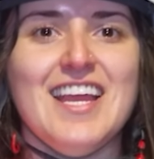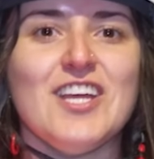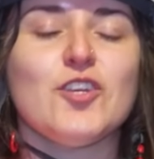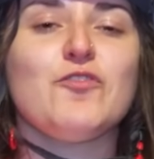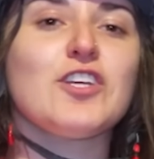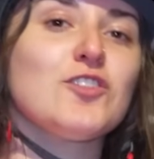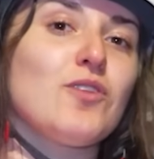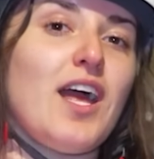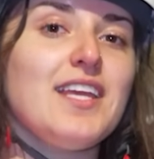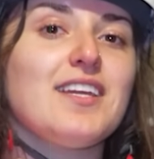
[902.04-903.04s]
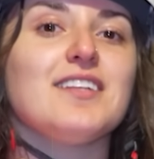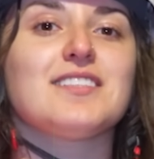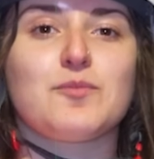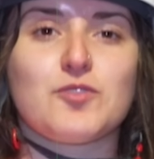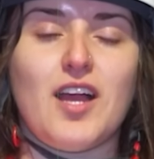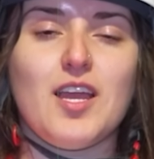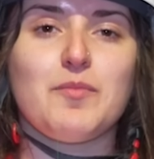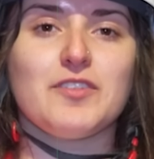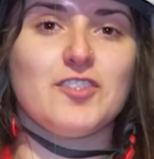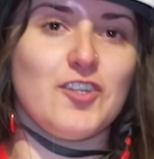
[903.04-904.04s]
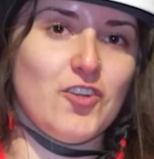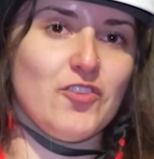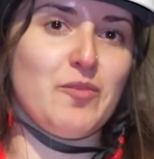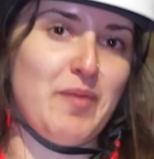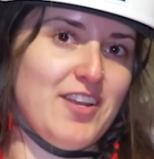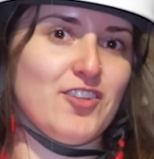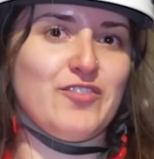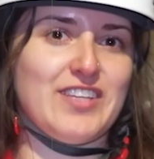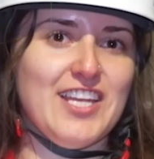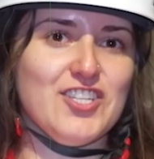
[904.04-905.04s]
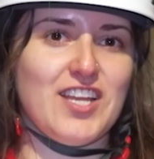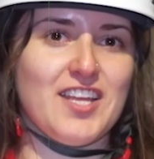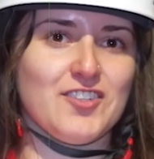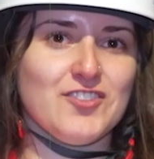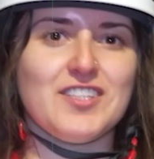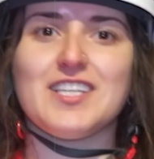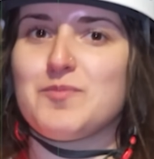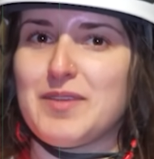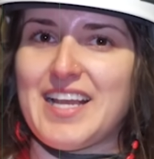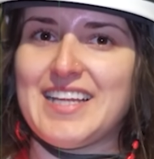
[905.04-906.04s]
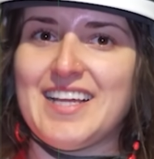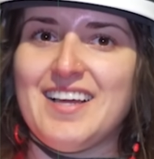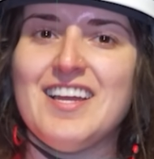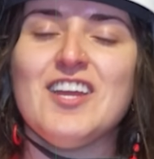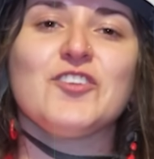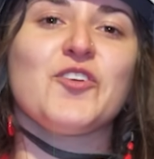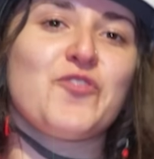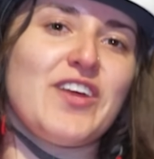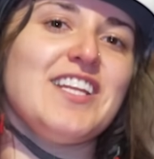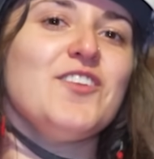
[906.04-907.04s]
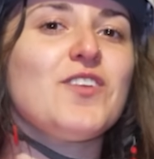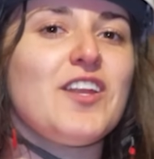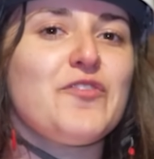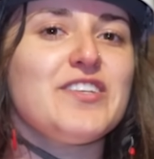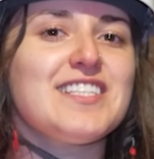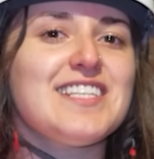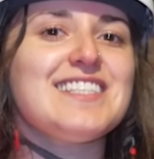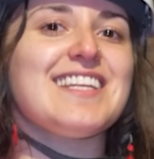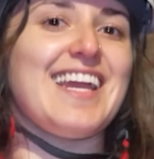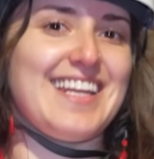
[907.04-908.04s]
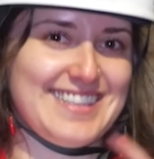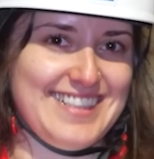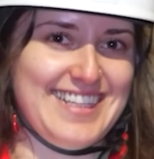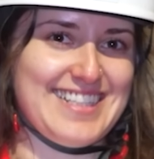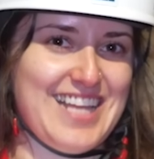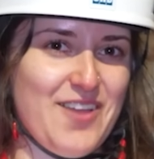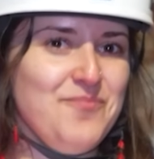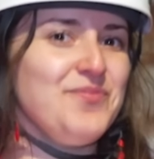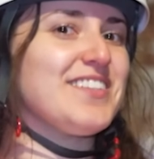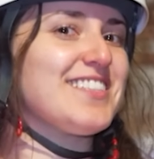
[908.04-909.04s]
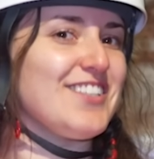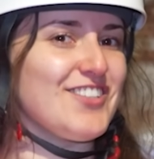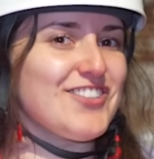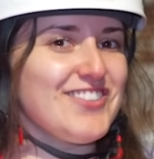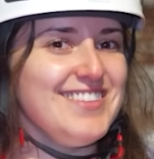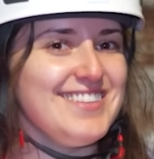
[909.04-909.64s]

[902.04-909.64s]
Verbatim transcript: Don't forget to like and subscribe and turn on the bell notification icon. It's been Elina, your friendly nuclear physicist, and until next time, see you soon.